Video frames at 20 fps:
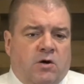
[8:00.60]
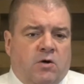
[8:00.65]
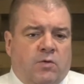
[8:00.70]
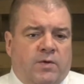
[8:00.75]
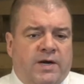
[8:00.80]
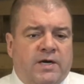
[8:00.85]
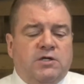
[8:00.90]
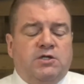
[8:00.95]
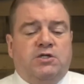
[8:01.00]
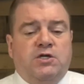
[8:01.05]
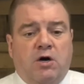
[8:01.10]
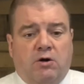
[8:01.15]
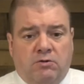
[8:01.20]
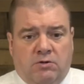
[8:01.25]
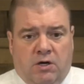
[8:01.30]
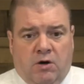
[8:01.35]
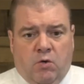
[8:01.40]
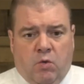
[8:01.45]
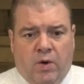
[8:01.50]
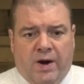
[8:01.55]
here's
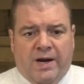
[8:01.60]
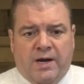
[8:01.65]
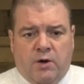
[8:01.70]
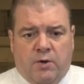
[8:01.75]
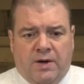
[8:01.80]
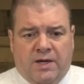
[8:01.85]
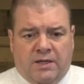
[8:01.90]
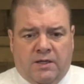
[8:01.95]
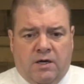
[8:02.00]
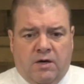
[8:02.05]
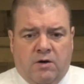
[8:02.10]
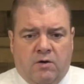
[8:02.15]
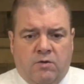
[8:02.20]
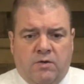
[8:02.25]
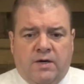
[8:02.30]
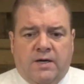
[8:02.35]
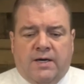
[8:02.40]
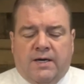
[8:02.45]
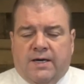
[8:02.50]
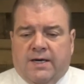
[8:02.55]
YOLO,
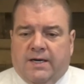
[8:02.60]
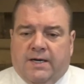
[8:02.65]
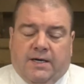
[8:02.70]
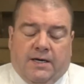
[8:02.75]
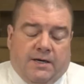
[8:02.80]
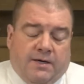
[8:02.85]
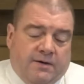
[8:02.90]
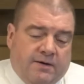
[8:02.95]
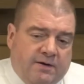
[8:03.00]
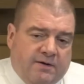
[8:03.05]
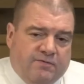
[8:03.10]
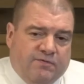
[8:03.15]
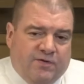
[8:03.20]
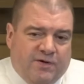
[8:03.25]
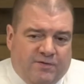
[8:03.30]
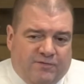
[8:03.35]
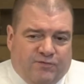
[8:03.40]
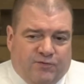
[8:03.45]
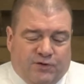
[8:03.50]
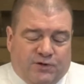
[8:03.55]
Y-O-L-O, a
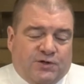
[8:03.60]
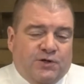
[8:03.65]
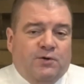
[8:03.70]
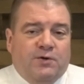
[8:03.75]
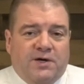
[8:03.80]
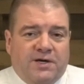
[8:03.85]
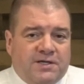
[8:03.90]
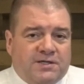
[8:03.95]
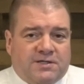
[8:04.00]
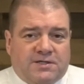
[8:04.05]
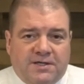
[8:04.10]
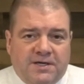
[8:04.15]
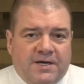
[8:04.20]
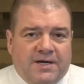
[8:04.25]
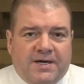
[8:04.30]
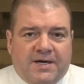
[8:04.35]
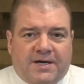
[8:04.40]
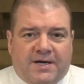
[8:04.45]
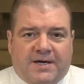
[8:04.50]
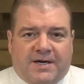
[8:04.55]
fortuitous
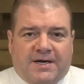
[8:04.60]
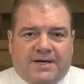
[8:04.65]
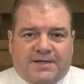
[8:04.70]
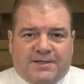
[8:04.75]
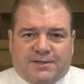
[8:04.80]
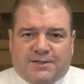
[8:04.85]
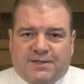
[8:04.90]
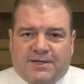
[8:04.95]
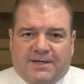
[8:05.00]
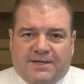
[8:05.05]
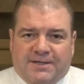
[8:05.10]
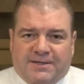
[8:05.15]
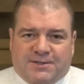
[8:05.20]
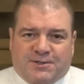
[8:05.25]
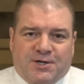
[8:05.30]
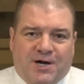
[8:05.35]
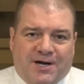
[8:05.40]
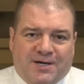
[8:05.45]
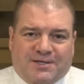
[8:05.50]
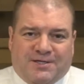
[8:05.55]

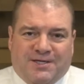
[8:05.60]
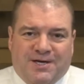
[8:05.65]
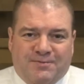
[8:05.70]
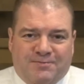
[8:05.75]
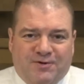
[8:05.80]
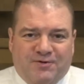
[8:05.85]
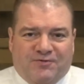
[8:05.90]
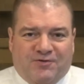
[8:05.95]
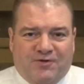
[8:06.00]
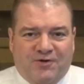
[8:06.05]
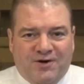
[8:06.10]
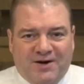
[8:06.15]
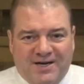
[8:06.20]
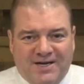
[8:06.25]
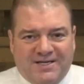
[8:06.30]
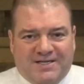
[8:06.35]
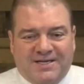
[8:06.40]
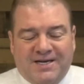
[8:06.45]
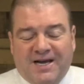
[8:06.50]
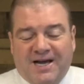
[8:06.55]
stock symbol for an
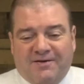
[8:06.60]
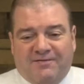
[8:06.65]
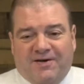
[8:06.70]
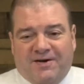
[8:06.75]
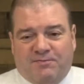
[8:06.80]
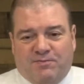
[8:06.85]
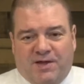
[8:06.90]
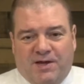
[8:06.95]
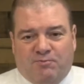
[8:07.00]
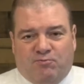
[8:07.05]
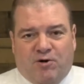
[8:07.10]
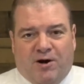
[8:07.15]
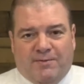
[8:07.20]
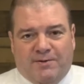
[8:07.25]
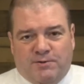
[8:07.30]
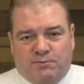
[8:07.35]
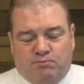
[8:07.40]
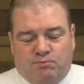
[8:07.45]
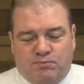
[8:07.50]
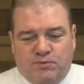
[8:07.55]
ETF. They
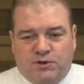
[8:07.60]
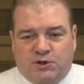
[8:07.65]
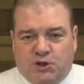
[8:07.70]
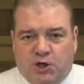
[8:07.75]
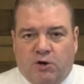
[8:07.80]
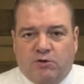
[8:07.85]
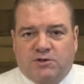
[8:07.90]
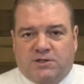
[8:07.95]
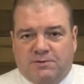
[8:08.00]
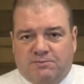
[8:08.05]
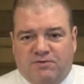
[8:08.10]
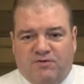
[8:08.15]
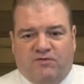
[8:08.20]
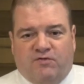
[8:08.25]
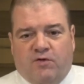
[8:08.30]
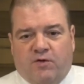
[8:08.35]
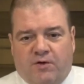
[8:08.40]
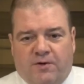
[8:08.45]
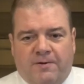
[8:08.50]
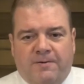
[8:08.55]
probably chose it
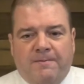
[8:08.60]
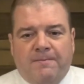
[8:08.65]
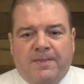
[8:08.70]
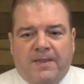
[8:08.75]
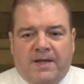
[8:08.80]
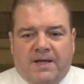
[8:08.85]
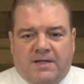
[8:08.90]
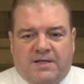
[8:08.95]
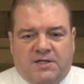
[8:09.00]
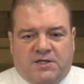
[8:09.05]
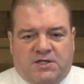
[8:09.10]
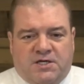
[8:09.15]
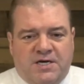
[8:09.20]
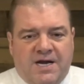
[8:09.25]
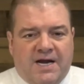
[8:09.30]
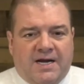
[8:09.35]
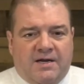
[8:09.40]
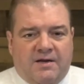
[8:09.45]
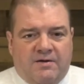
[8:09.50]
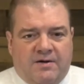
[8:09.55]
before this
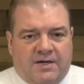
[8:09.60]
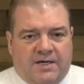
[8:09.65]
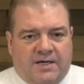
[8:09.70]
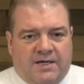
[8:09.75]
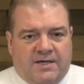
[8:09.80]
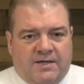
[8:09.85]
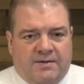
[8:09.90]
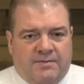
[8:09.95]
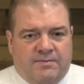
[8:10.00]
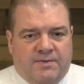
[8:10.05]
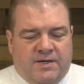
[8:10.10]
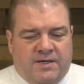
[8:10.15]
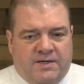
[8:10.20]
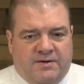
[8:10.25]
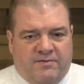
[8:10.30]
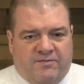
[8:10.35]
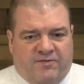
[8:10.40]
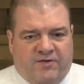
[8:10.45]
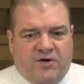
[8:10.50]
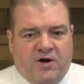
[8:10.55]

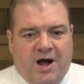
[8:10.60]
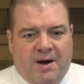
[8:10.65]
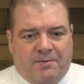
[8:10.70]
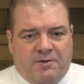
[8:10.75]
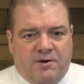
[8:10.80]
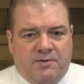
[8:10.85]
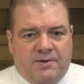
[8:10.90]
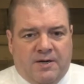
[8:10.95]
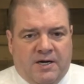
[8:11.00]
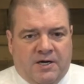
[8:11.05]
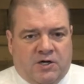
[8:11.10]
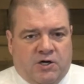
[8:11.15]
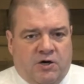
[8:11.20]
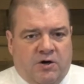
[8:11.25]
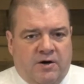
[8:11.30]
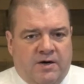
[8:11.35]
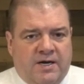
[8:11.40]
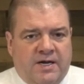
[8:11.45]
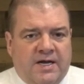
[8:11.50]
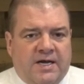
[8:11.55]
Yedit phenomenon
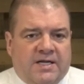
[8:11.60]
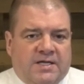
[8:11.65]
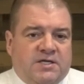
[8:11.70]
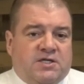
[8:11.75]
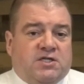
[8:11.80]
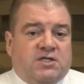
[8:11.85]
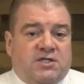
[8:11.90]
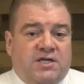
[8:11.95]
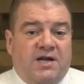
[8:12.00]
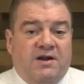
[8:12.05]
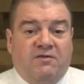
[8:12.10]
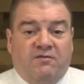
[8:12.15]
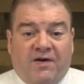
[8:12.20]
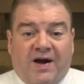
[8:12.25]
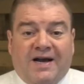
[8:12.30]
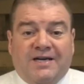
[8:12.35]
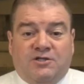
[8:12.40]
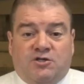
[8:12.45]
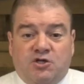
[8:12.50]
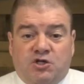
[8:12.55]
occurred. This is the
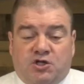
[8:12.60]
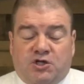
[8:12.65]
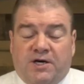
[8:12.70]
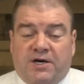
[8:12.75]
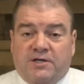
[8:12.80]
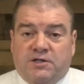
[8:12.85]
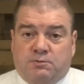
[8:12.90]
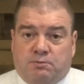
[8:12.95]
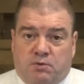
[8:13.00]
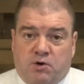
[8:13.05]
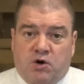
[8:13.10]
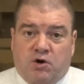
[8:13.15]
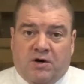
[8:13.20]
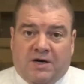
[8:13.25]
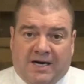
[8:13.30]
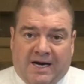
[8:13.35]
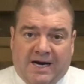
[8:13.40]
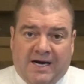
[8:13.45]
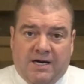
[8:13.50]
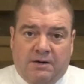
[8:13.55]
Advisor Shares Pure
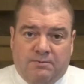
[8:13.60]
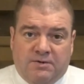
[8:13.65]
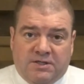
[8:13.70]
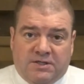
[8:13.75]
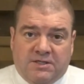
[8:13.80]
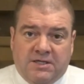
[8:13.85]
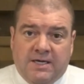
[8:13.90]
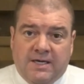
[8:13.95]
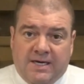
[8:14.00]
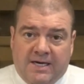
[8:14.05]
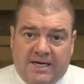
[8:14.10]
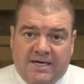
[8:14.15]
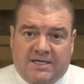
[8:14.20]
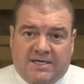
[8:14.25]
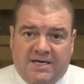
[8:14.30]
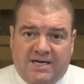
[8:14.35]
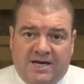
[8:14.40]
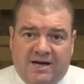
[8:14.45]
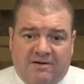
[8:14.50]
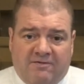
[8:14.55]
Cannabis
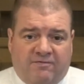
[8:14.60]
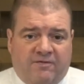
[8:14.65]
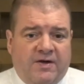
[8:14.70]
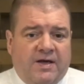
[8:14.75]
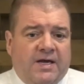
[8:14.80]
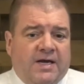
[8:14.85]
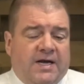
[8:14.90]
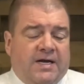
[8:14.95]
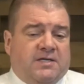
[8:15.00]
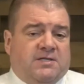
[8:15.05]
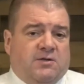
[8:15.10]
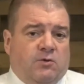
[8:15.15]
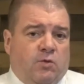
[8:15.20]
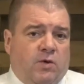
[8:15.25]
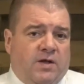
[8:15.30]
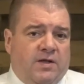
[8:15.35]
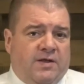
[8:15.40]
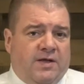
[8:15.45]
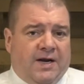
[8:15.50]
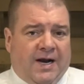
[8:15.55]
ETF. It's the
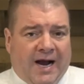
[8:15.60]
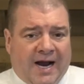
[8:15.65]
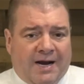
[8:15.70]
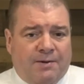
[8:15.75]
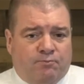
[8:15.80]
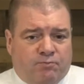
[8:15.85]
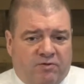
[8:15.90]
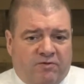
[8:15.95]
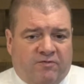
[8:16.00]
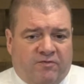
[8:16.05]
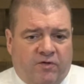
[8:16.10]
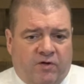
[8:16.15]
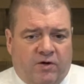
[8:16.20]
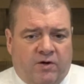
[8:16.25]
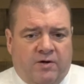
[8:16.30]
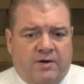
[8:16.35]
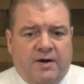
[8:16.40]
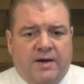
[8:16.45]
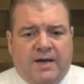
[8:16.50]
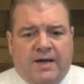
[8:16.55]
one that I
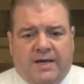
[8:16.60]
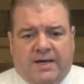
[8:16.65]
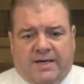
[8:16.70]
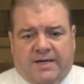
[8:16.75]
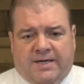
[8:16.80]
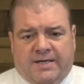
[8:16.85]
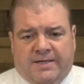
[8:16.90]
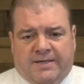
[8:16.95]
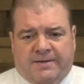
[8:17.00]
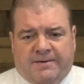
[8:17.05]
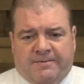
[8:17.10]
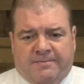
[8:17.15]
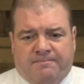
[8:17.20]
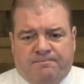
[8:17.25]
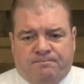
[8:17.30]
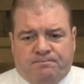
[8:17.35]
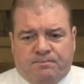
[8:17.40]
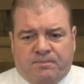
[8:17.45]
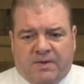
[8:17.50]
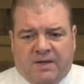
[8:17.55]
prefer.
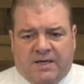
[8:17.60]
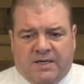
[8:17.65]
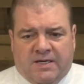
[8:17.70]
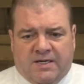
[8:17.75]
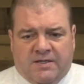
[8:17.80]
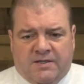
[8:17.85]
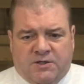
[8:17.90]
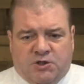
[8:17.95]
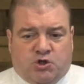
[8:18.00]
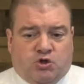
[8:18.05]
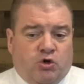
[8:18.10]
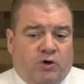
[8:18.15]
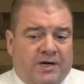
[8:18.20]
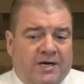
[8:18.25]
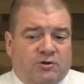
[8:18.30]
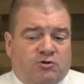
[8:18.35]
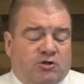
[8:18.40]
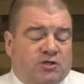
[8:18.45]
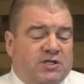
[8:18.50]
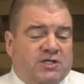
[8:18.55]
The short
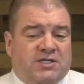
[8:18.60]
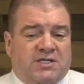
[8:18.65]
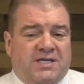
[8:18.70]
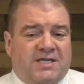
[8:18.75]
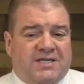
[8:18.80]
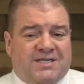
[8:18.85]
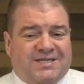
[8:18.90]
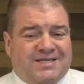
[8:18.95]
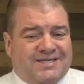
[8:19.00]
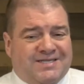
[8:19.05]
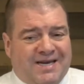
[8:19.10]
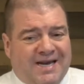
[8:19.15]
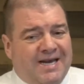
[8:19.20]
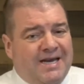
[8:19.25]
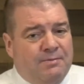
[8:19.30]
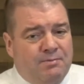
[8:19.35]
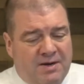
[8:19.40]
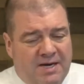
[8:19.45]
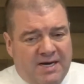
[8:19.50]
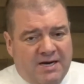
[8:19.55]
interest is in the
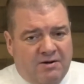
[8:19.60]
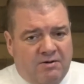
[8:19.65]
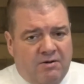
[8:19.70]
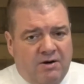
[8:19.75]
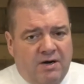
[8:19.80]
same here.